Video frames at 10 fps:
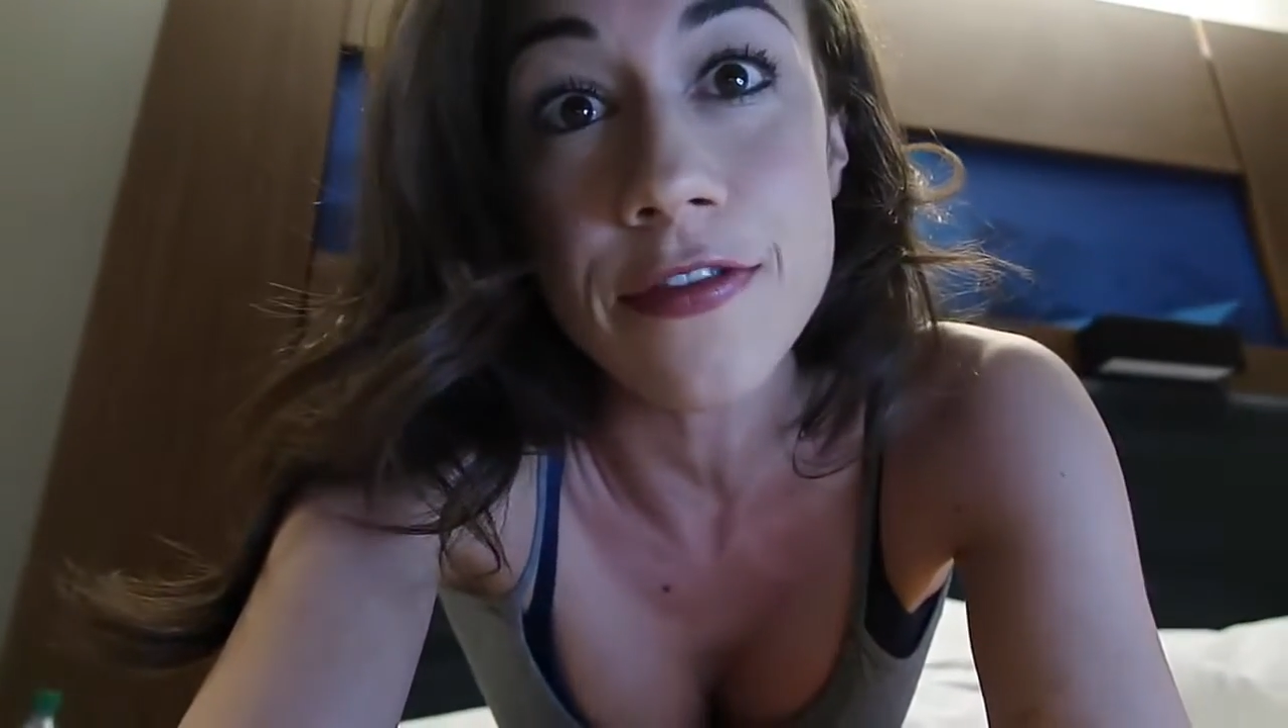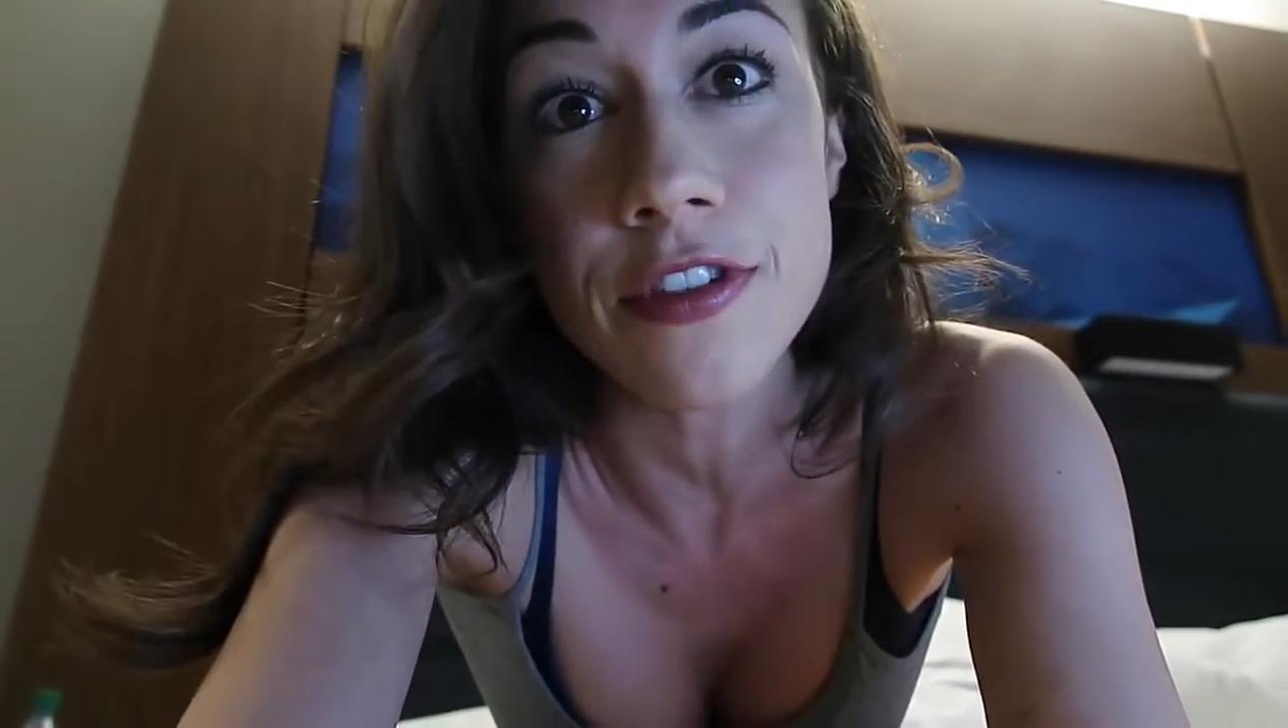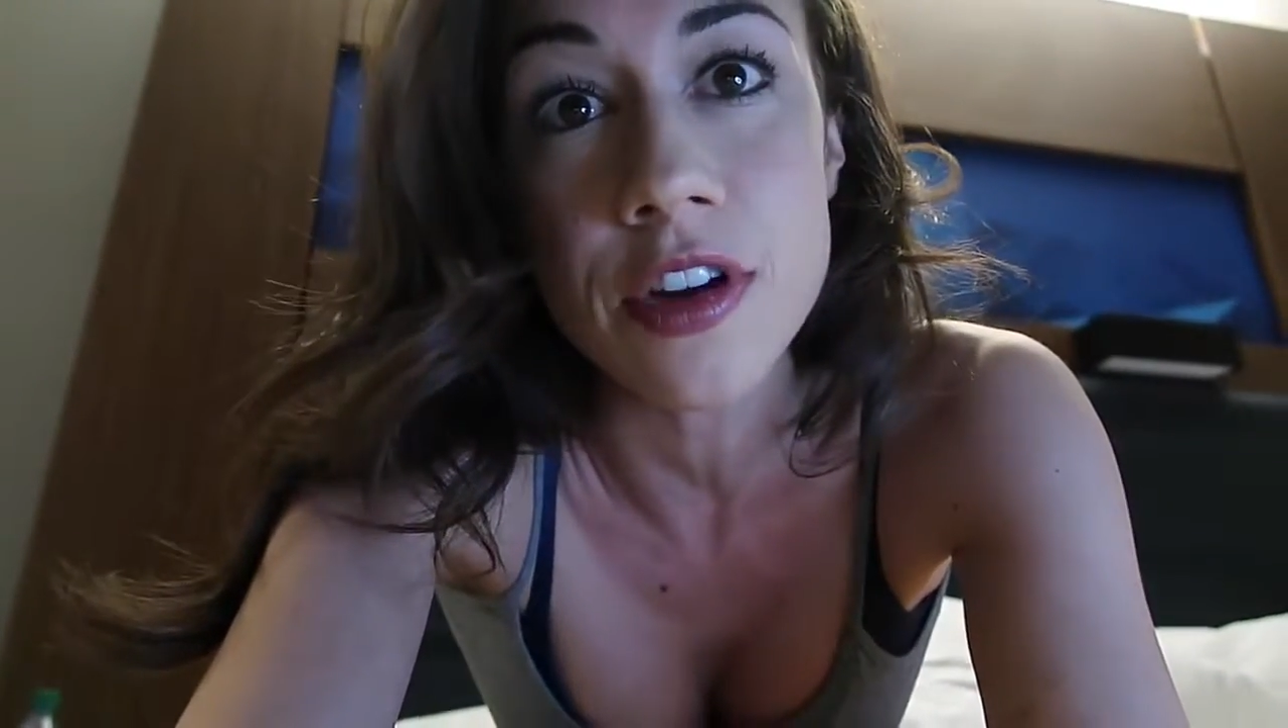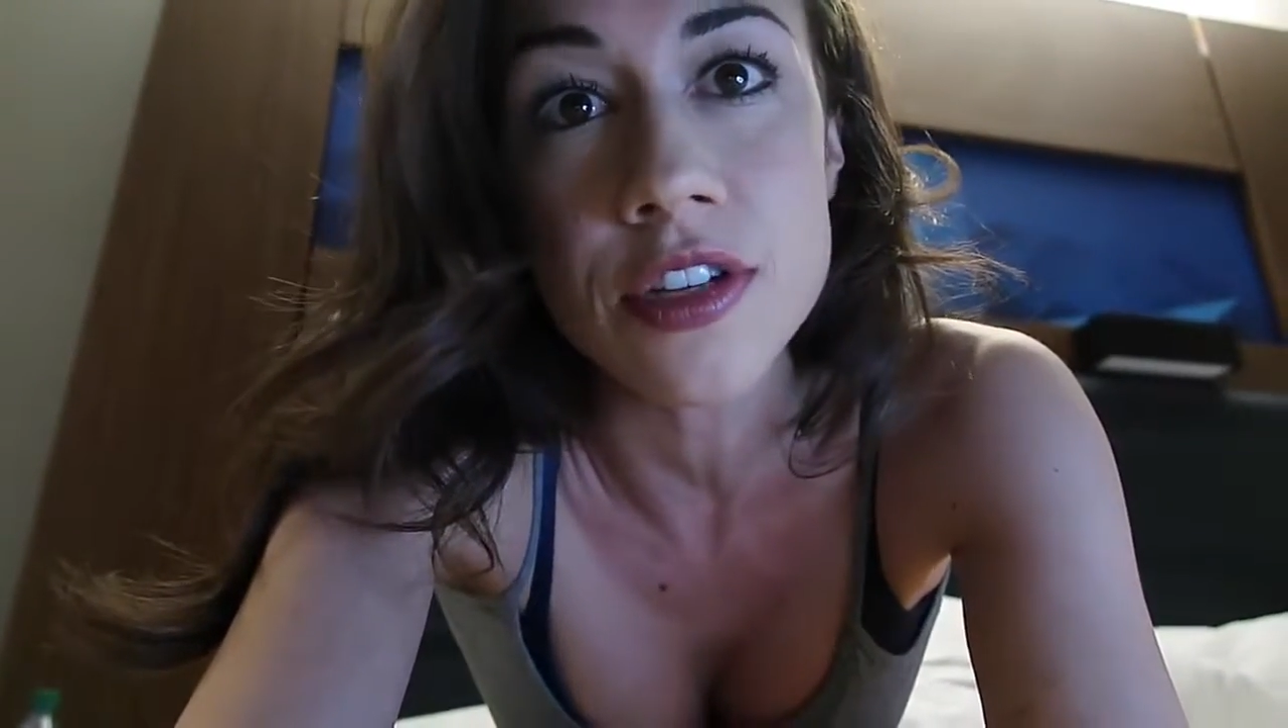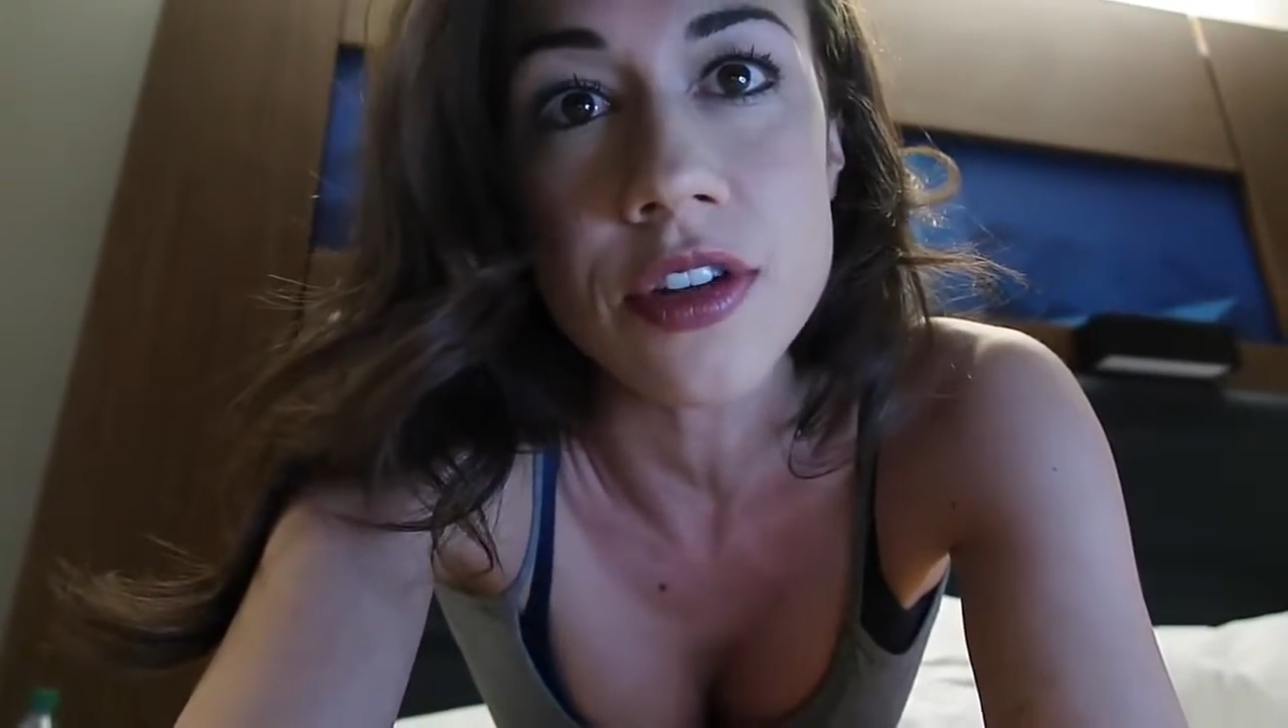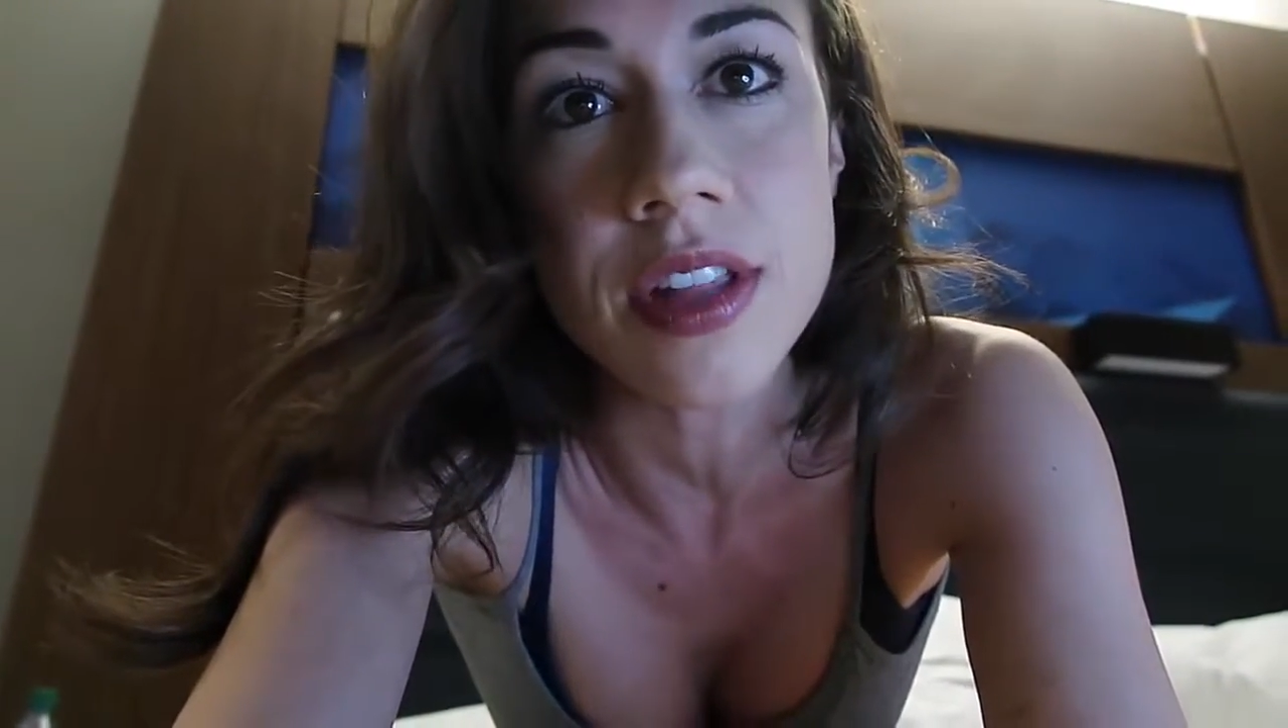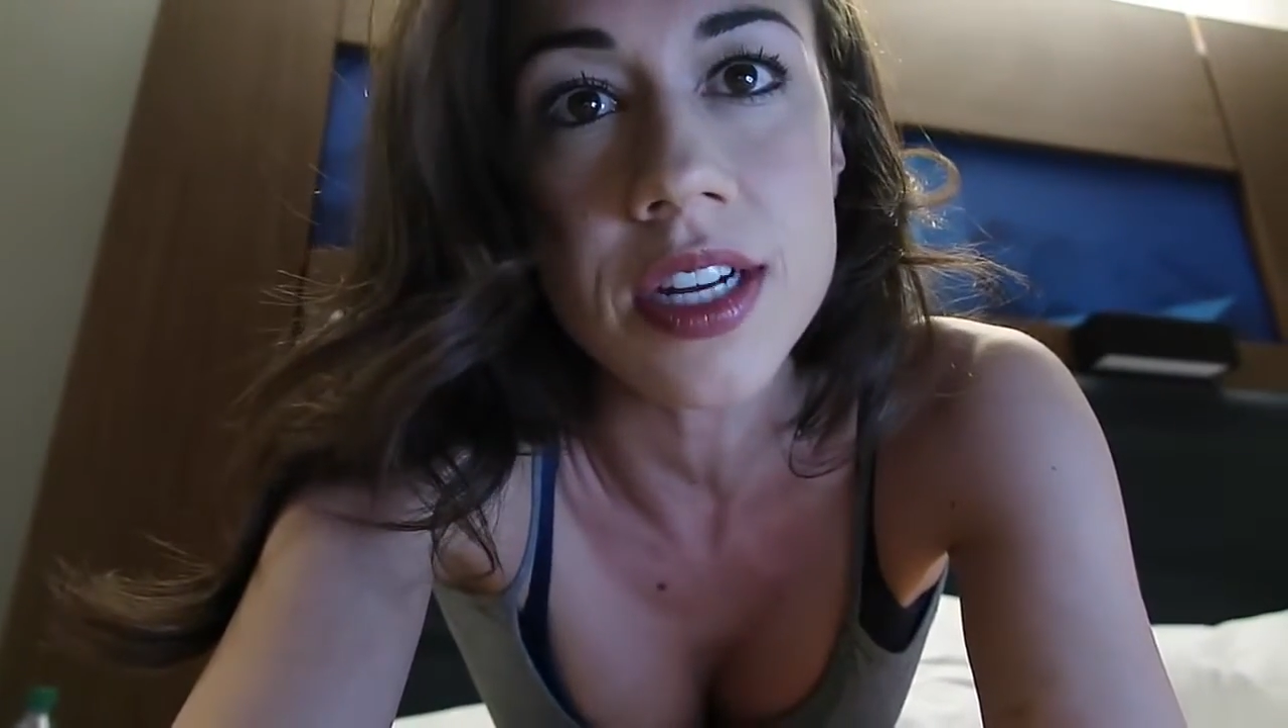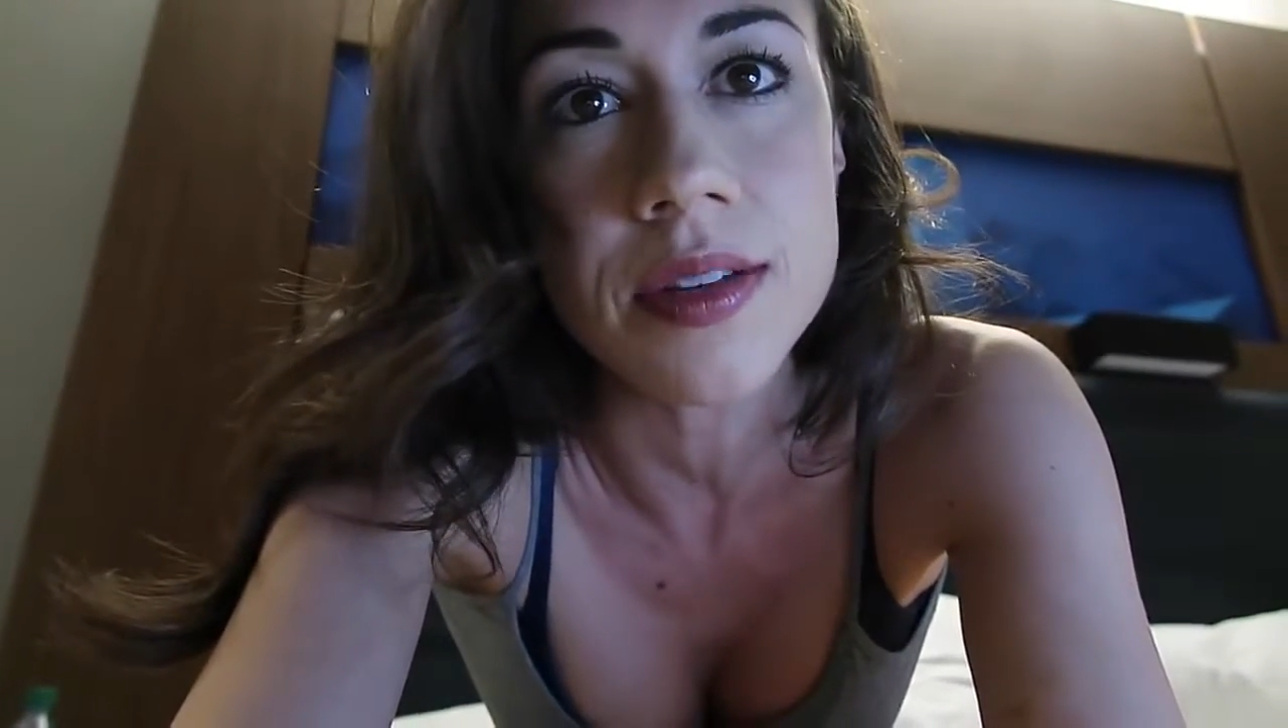for our show there